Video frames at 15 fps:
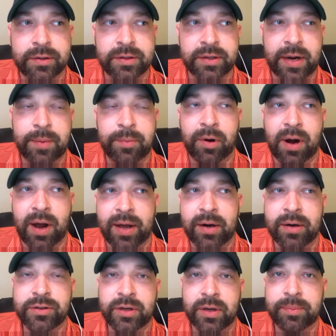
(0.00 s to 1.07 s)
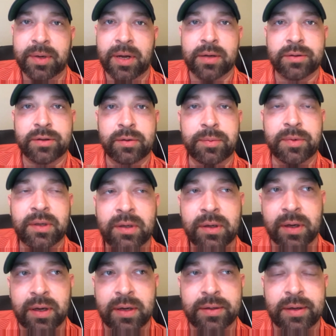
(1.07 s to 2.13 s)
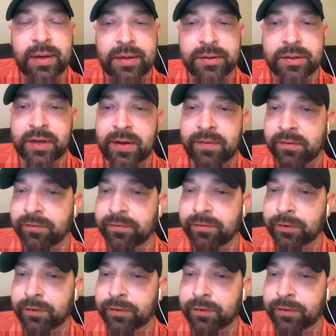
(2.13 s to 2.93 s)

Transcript: Sam Ryder jumped out to me at 7-4.